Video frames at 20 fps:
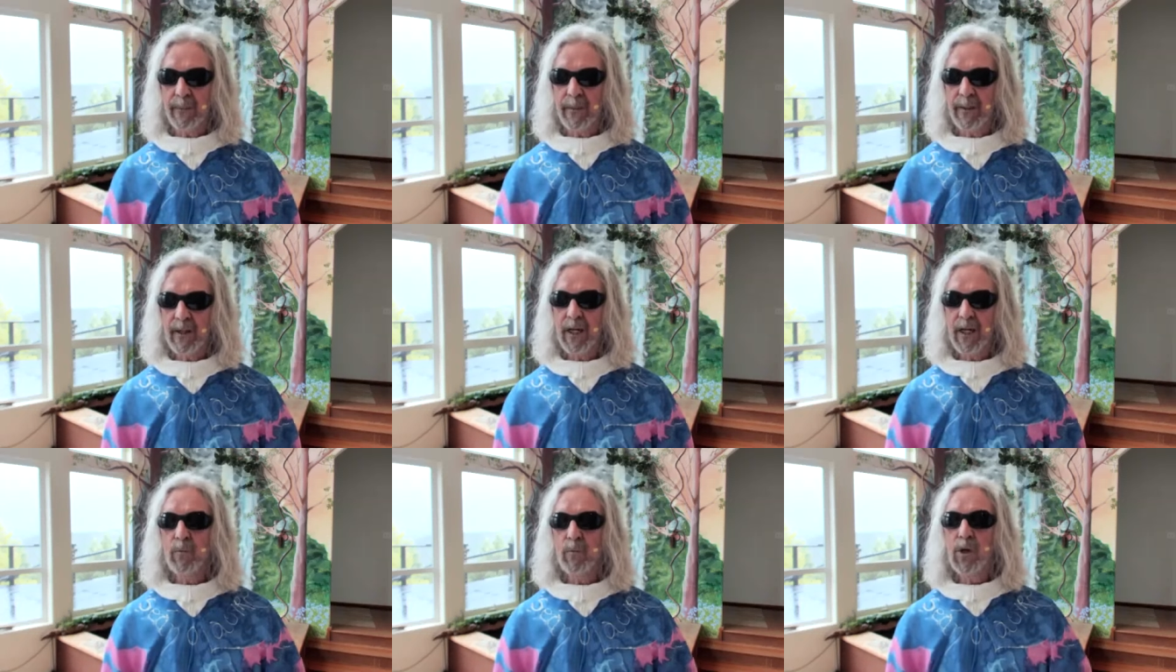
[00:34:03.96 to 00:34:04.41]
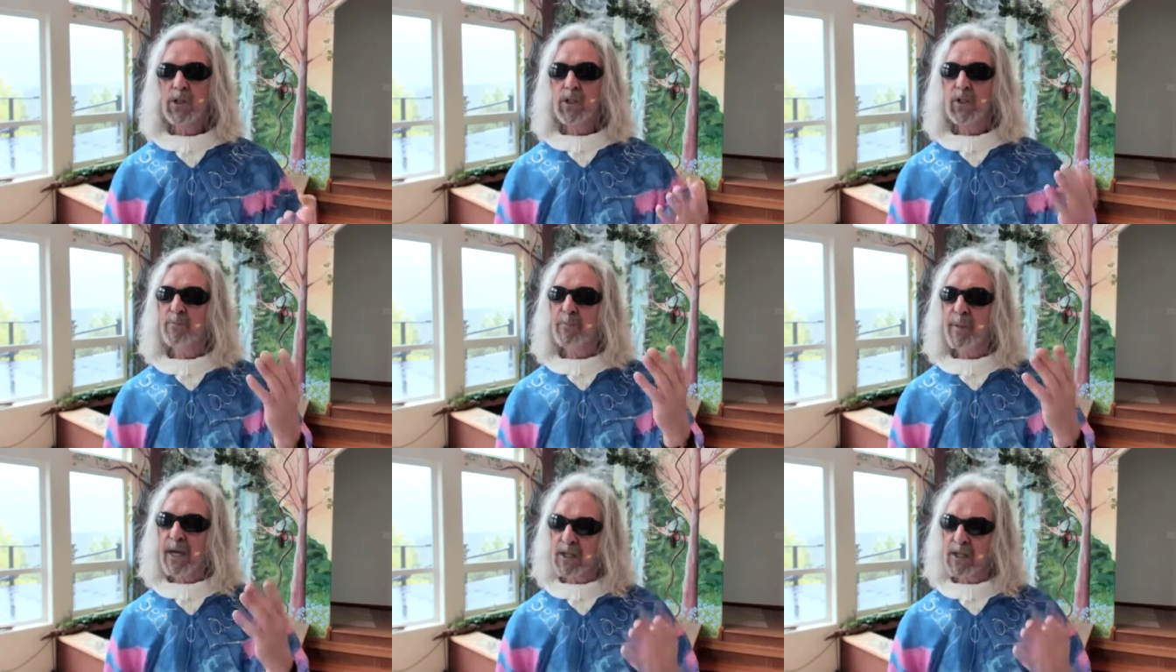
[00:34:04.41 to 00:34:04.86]
in which
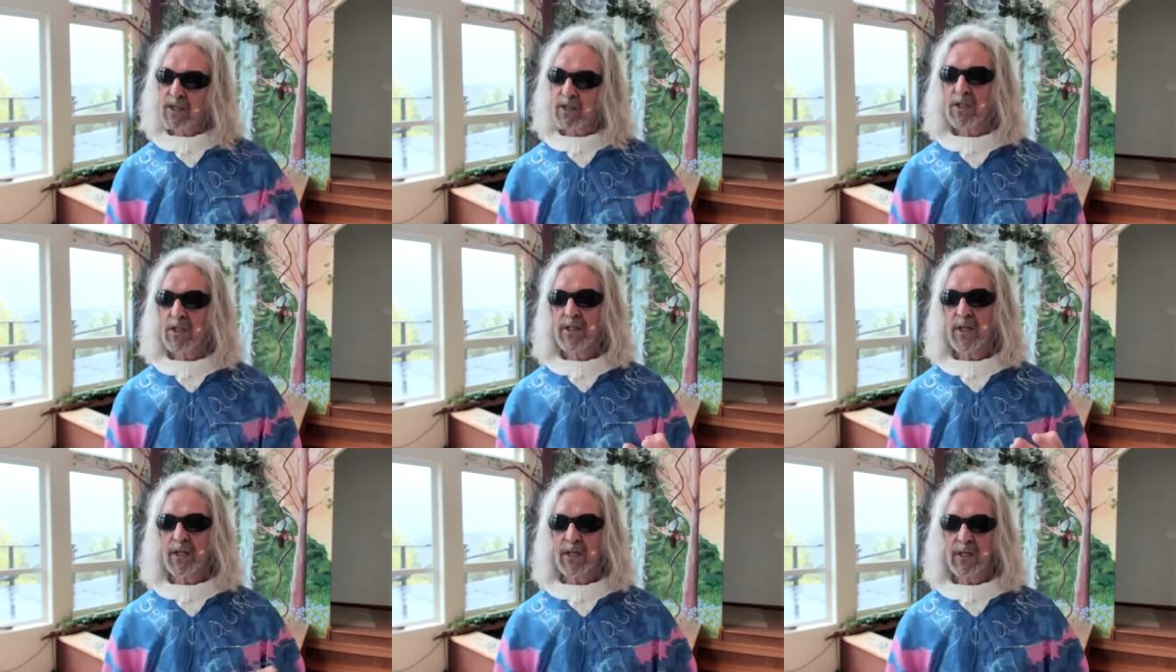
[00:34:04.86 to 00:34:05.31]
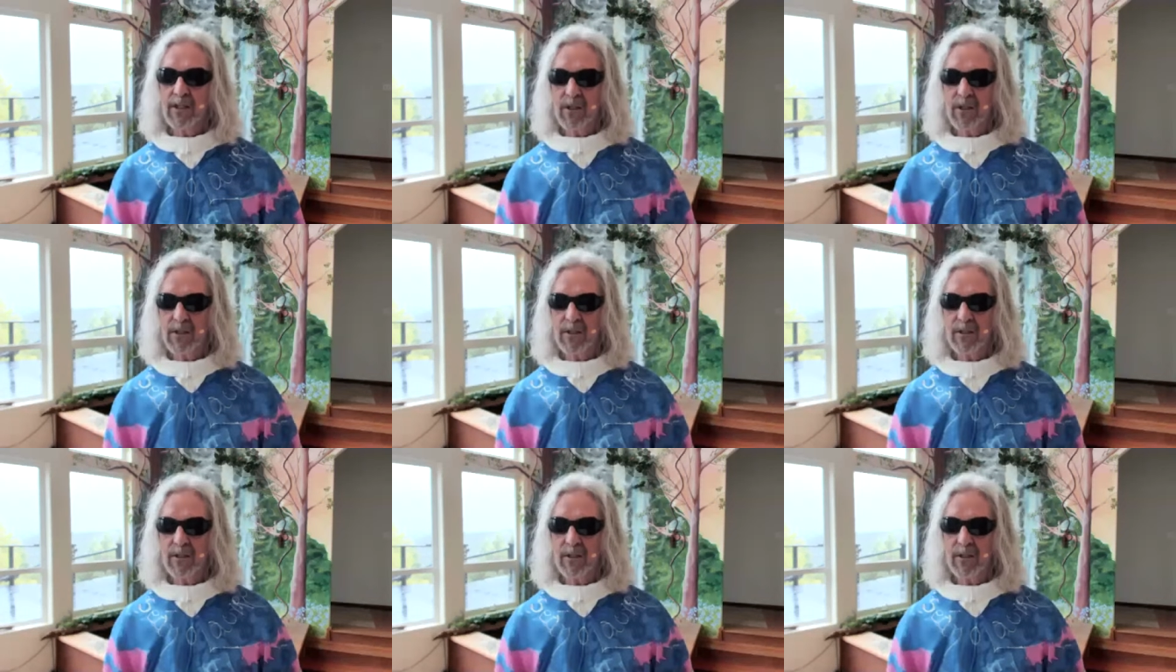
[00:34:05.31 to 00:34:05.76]
space does not
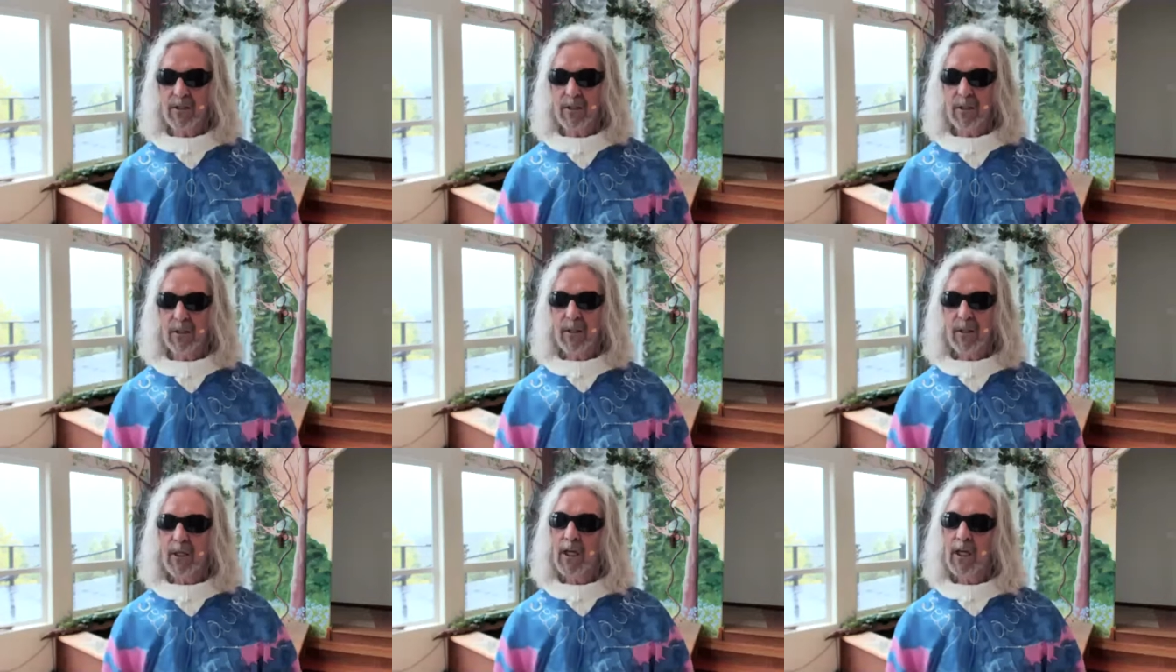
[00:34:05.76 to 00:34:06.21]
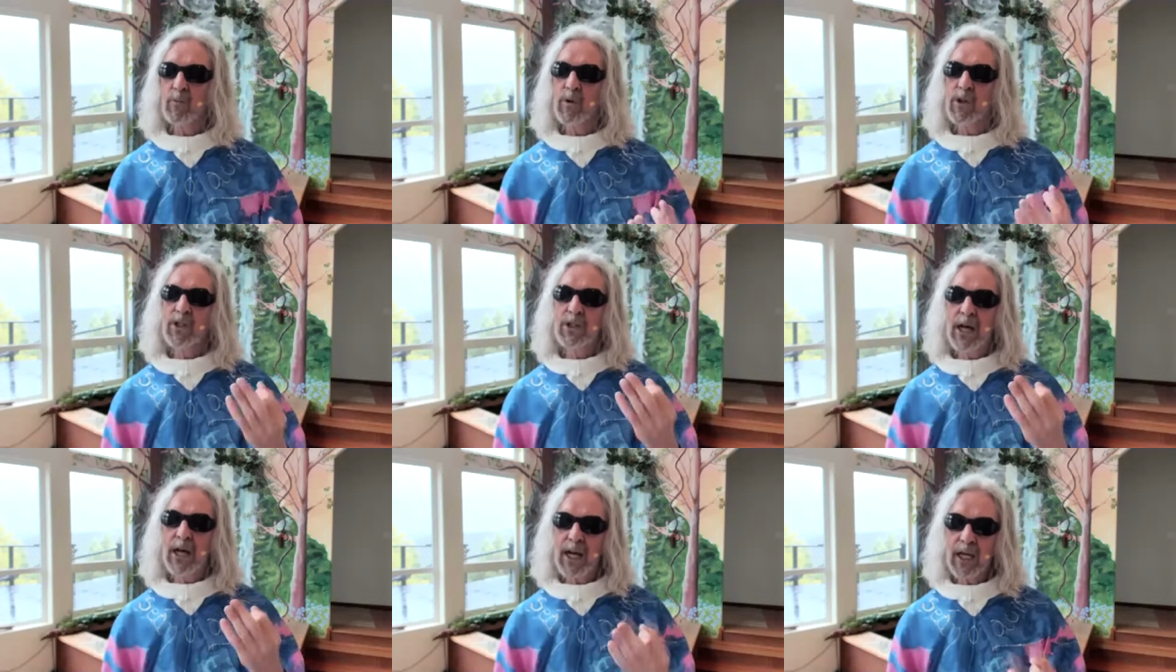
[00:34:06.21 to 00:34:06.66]
exist, in
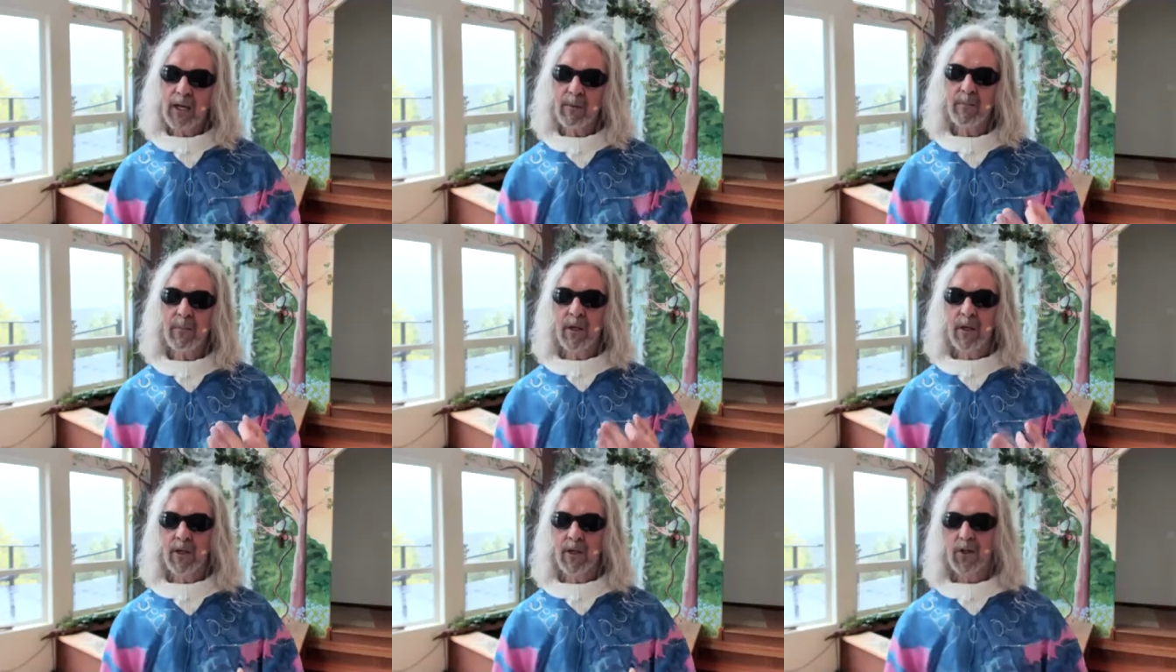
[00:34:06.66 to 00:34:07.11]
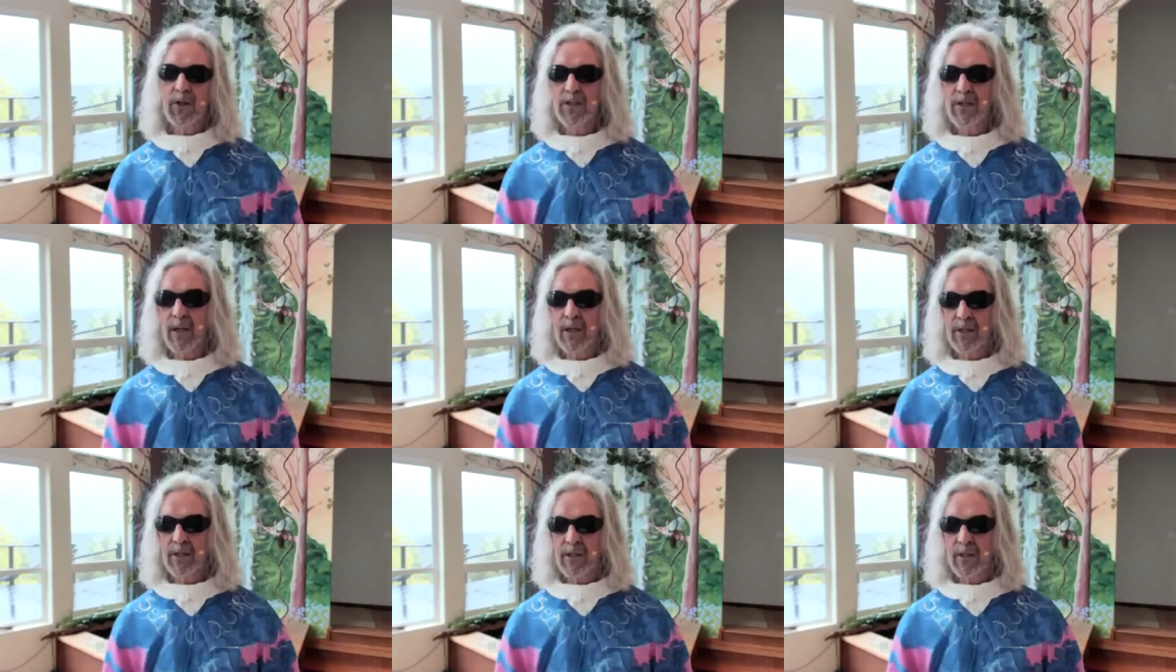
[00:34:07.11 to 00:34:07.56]
which time does
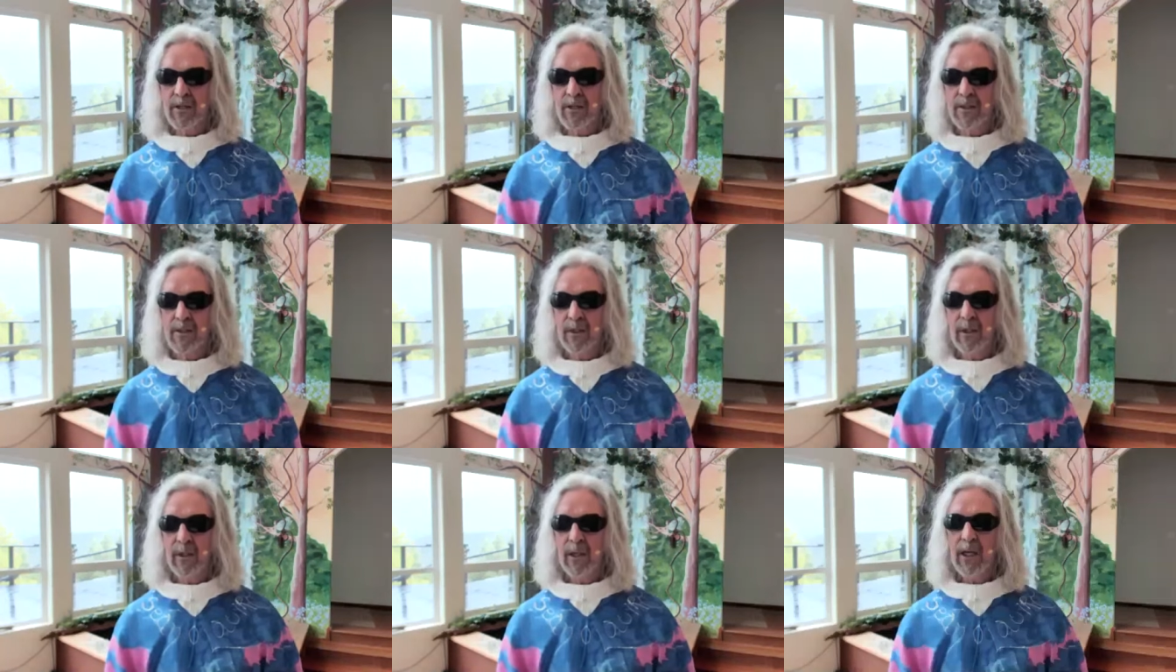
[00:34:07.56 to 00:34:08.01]
not exist,